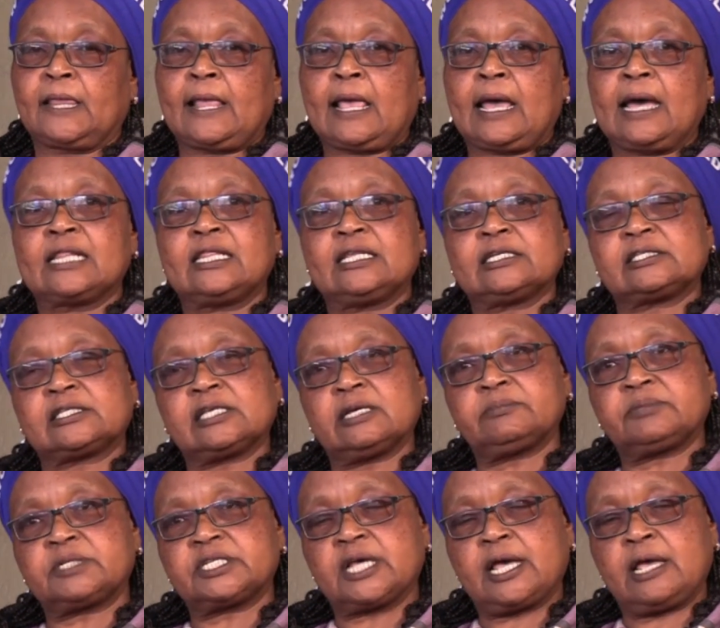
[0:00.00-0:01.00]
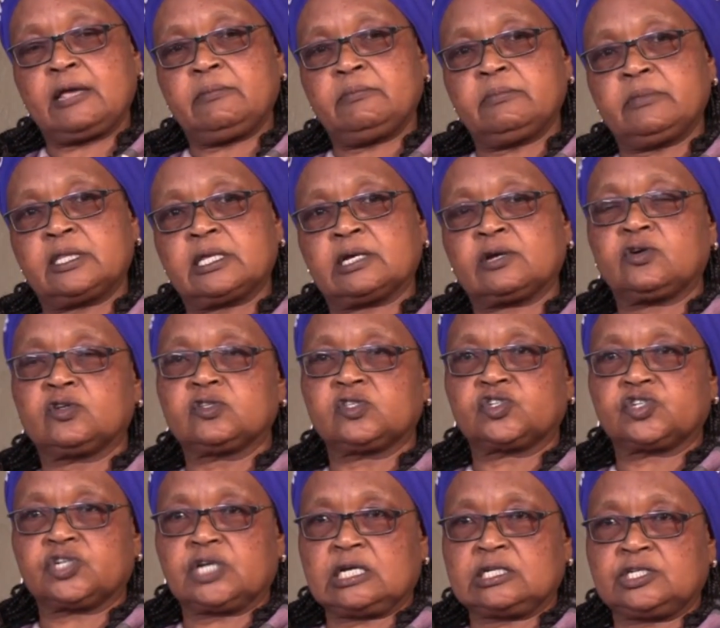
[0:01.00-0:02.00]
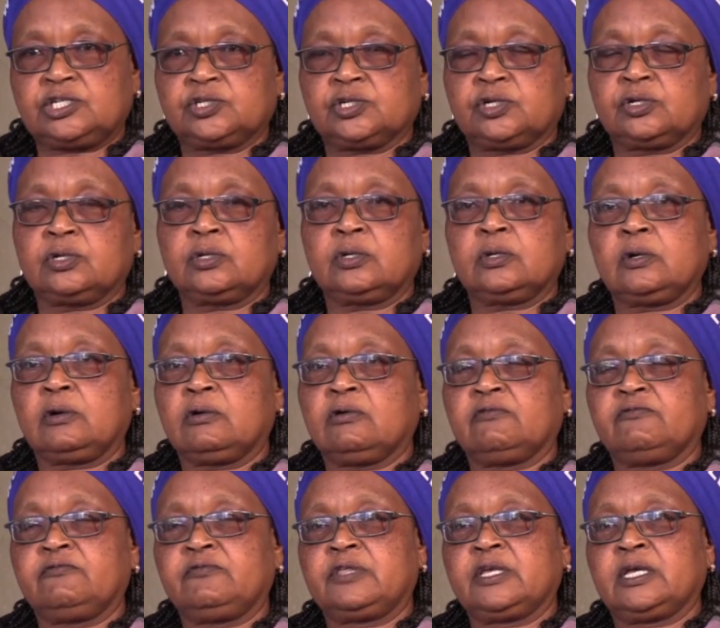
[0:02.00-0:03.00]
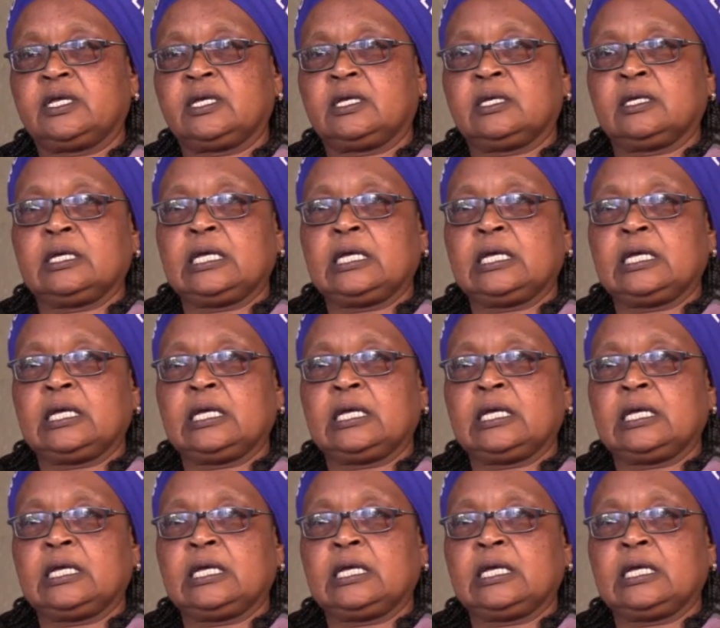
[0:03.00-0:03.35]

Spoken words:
At the same time, the construction of the